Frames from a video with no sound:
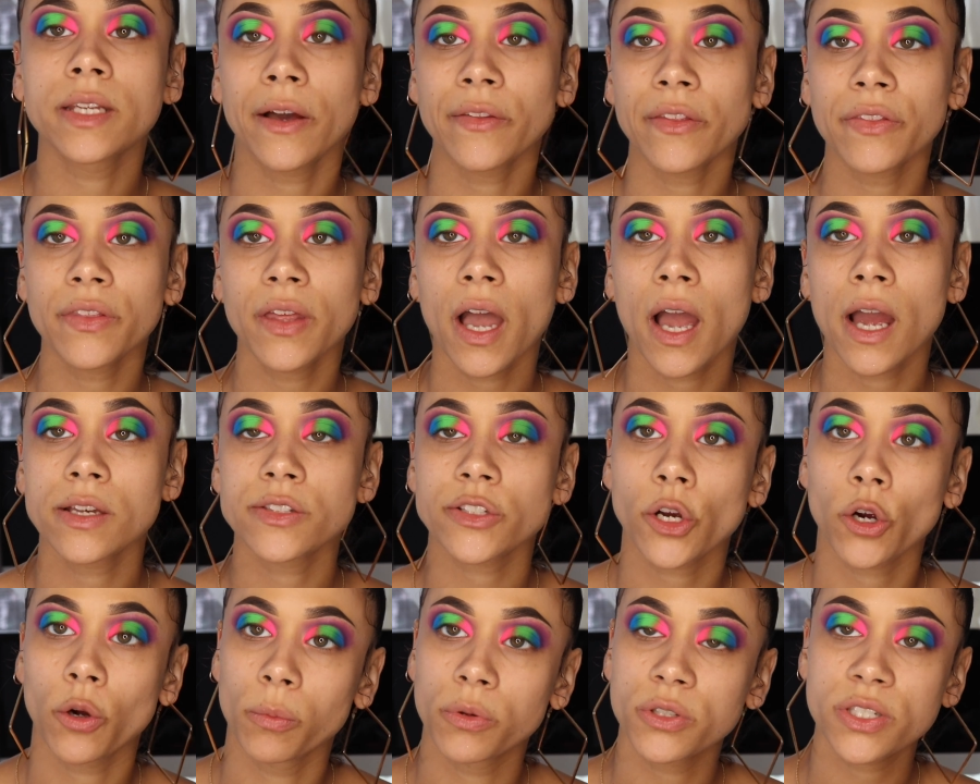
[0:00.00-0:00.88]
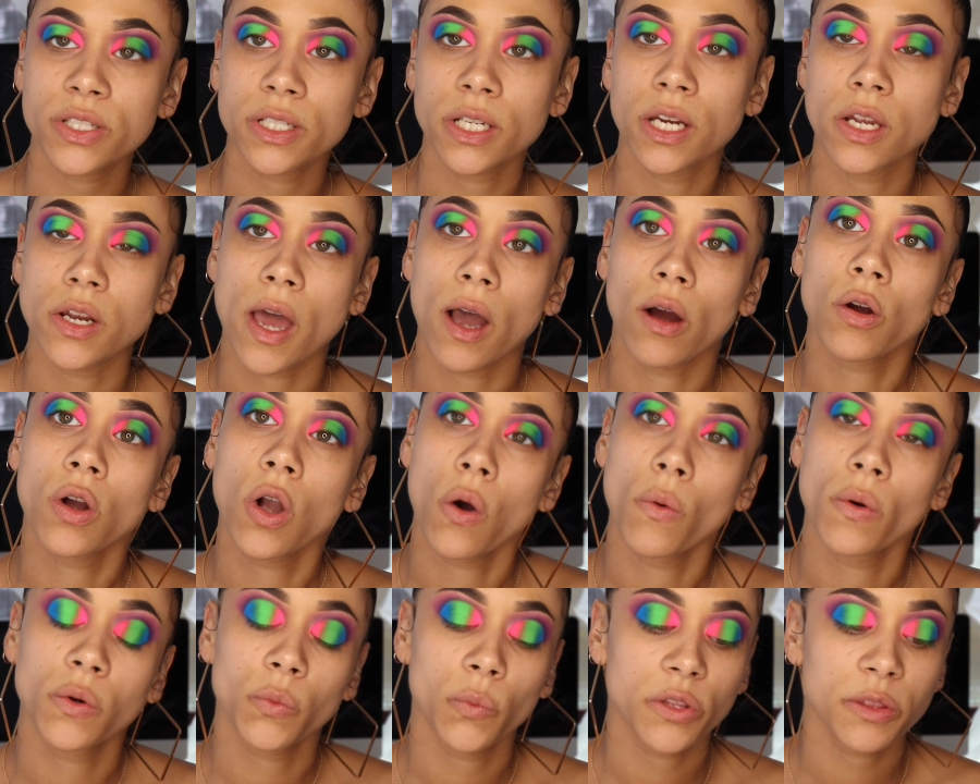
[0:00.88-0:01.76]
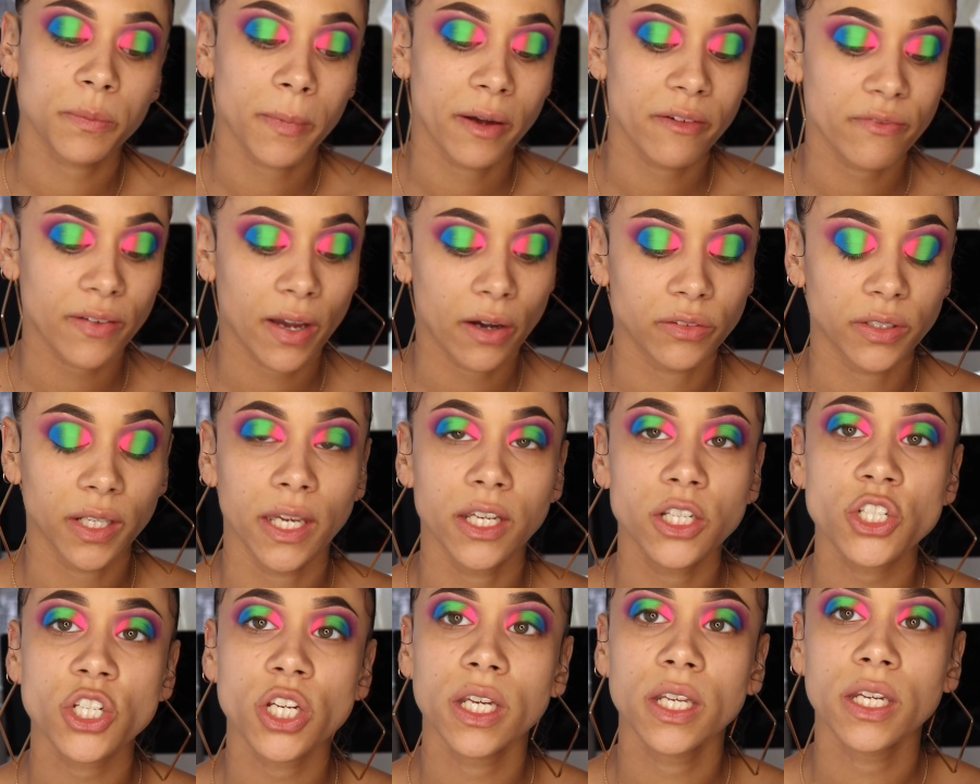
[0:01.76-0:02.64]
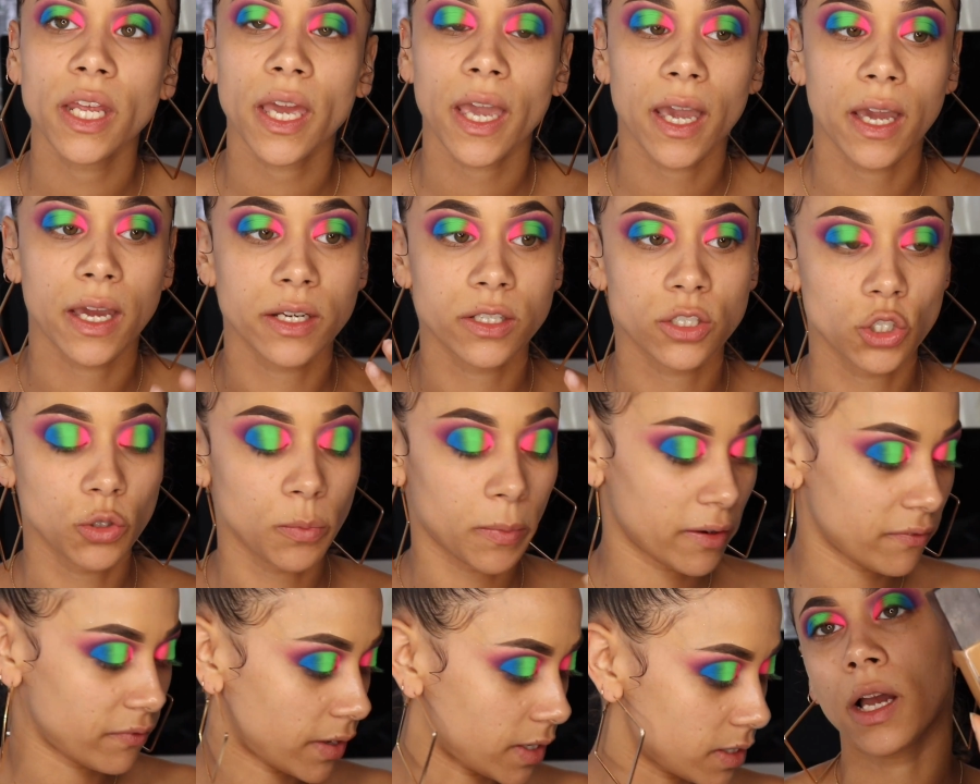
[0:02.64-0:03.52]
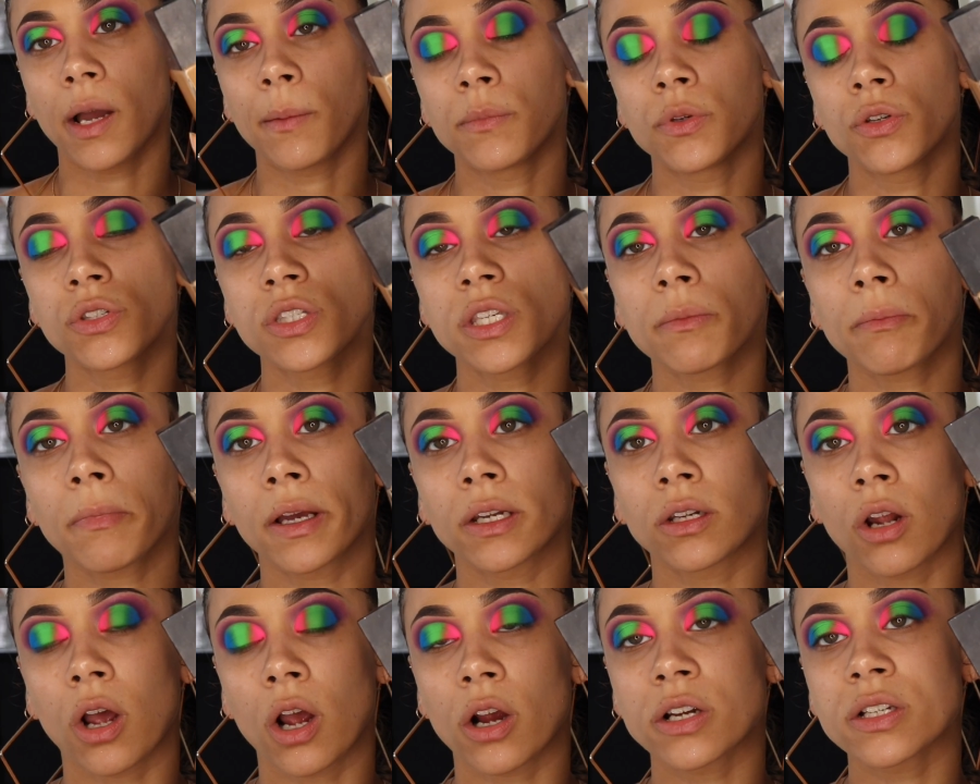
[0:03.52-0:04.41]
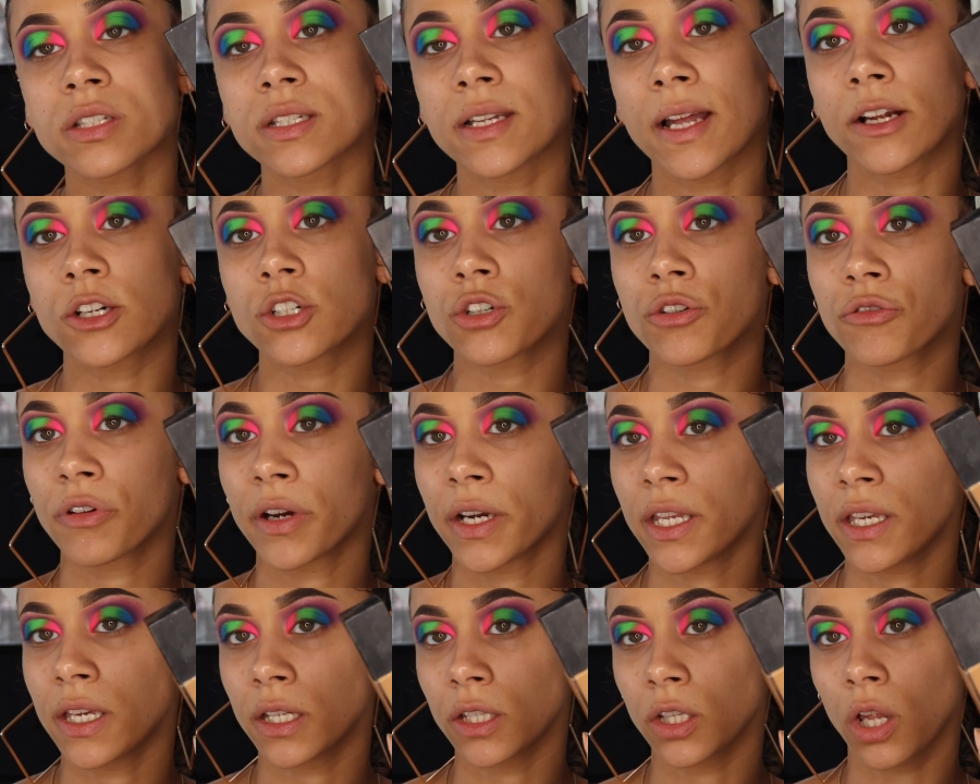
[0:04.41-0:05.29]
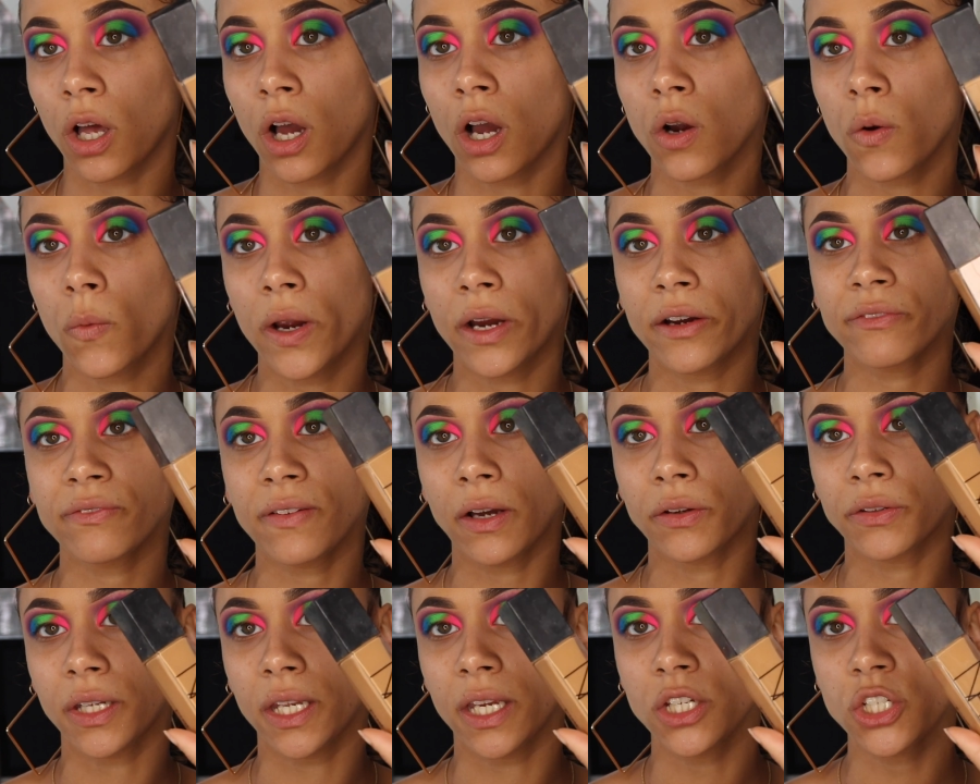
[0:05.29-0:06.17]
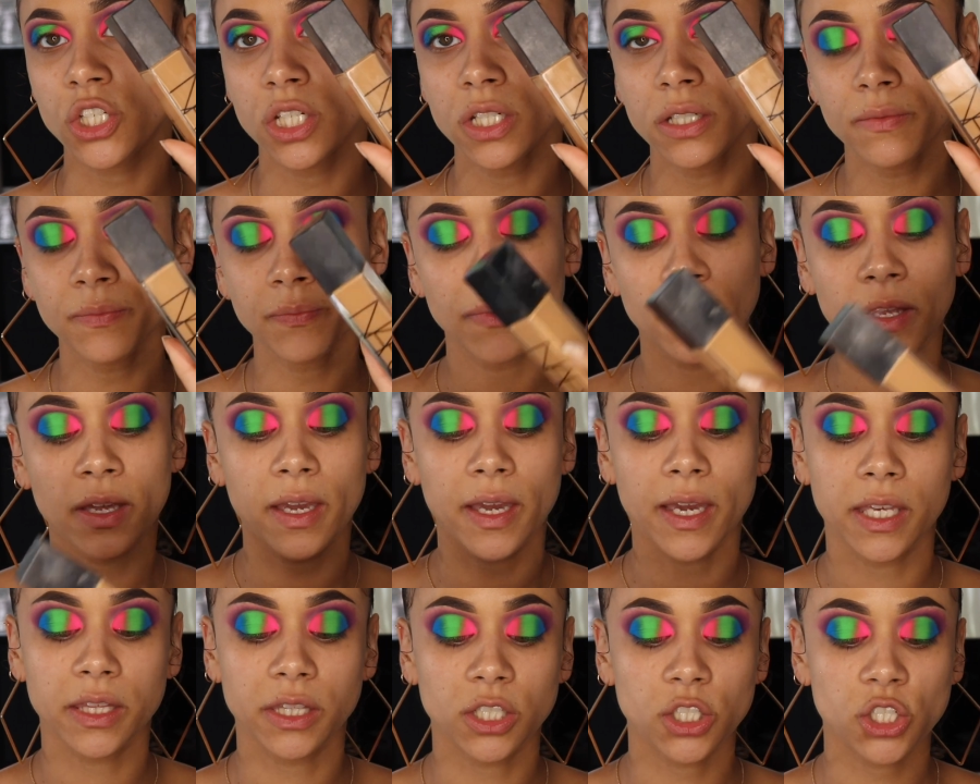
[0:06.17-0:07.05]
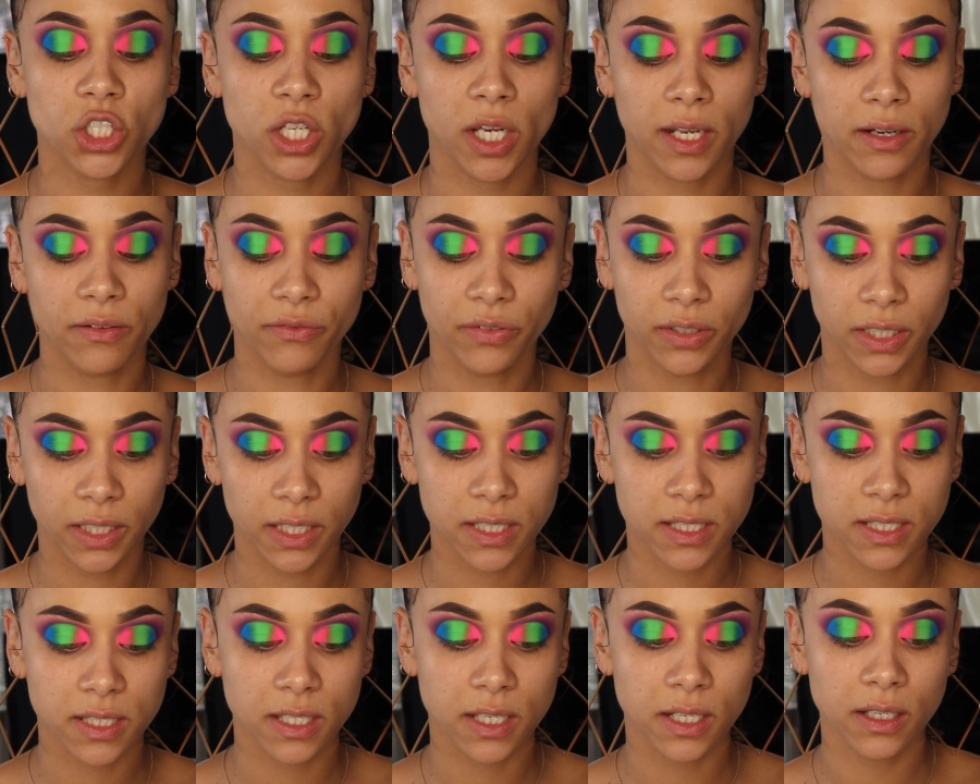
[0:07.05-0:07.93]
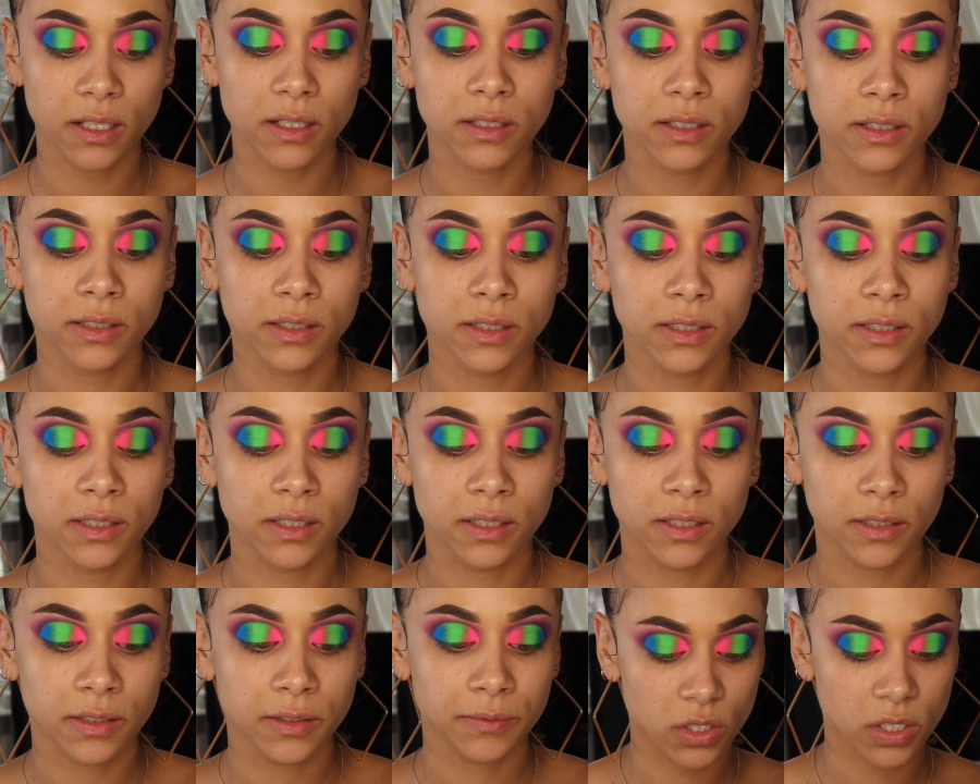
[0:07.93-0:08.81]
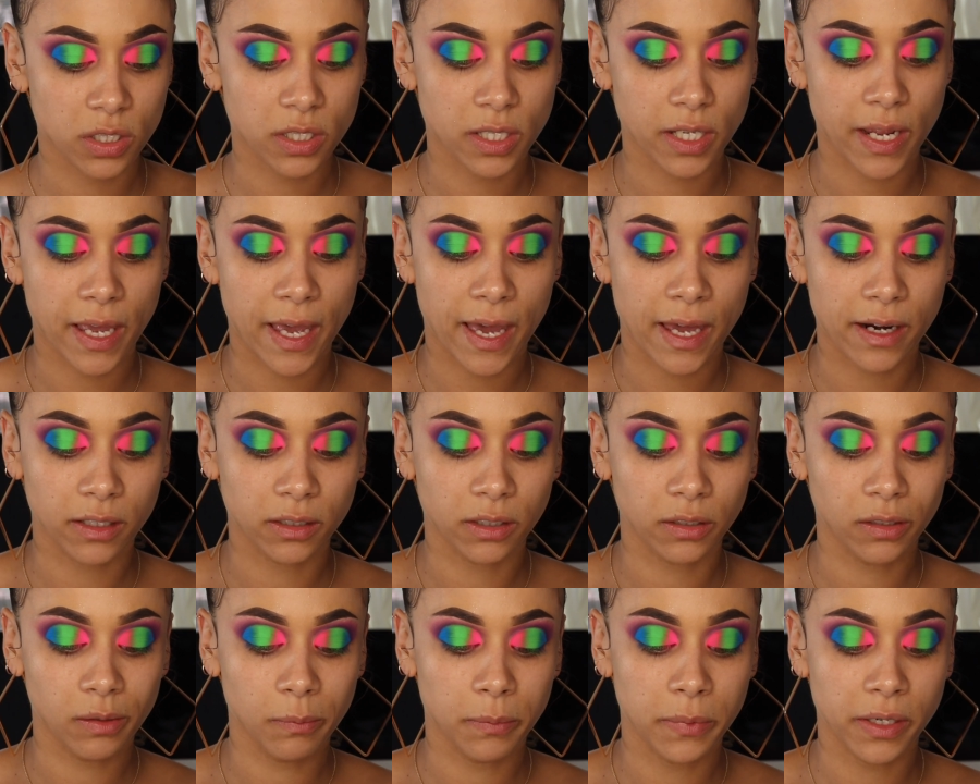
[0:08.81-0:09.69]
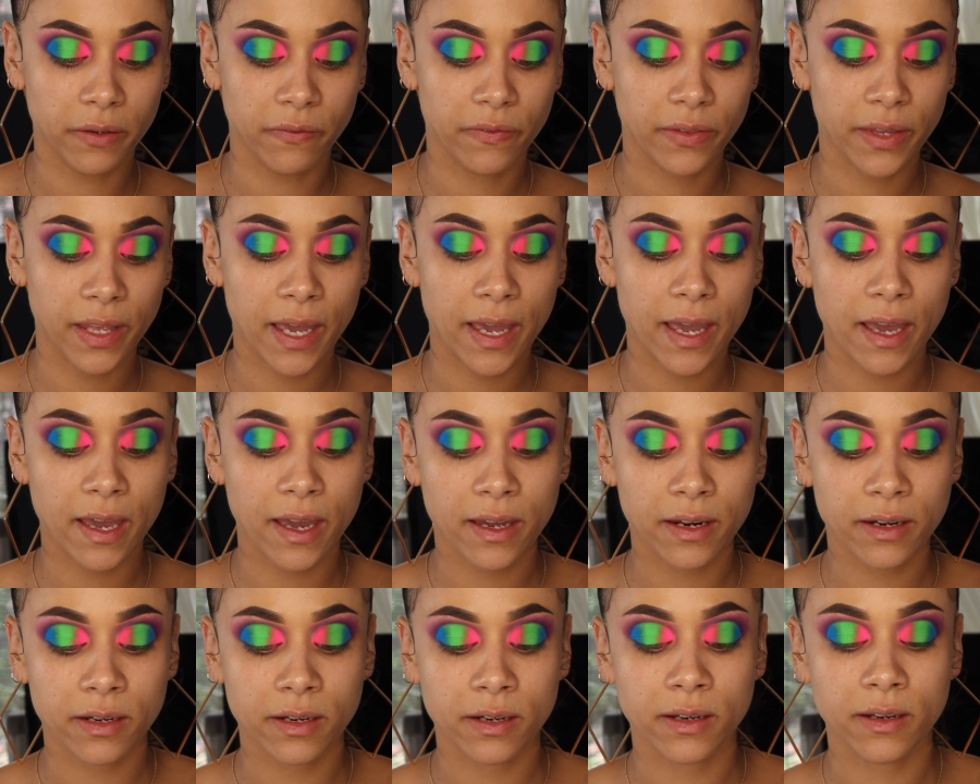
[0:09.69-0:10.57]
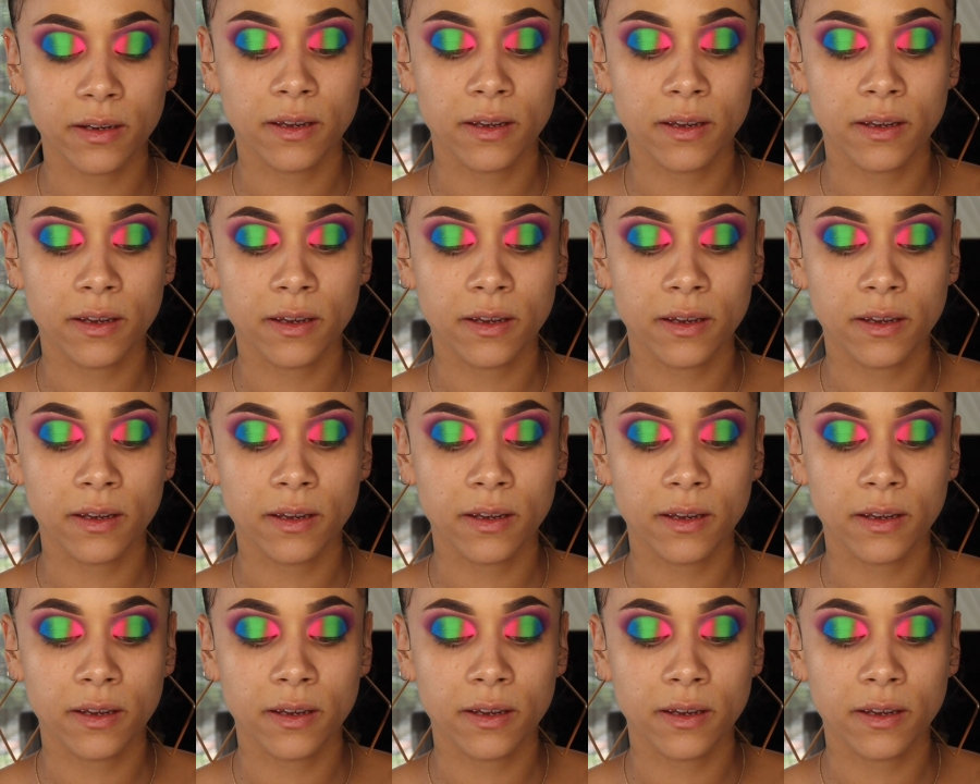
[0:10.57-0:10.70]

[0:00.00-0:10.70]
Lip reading: Now that the eyes are almost done, I'll go in with my foundation and do my face. I'm using my Nars Natural Radiant LongWear foundation in the shade Valencia. Just gonna add a little bit of that